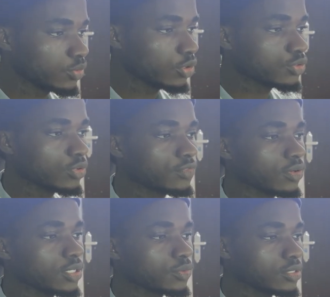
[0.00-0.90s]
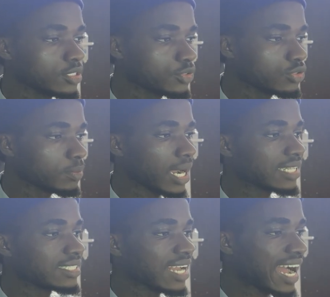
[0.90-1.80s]
you want to wait for liquidity sweep
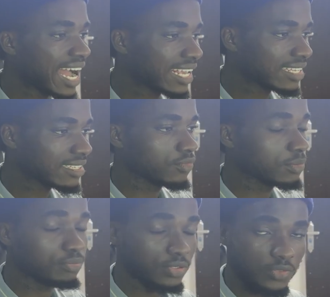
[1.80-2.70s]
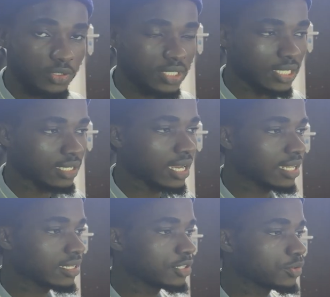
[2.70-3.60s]
at the high of the previous day,
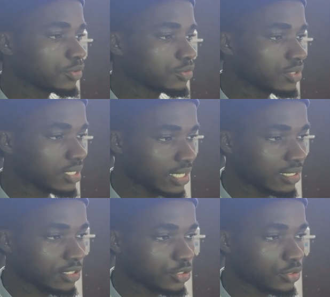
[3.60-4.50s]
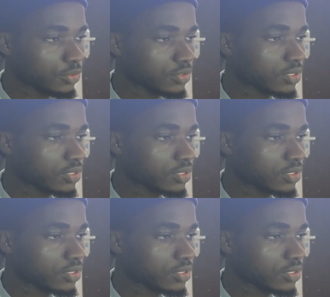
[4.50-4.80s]
and then you want to take a short